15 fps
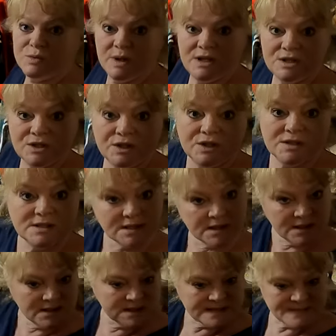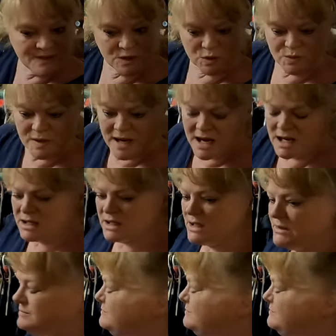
sweatshirts in this middle rack.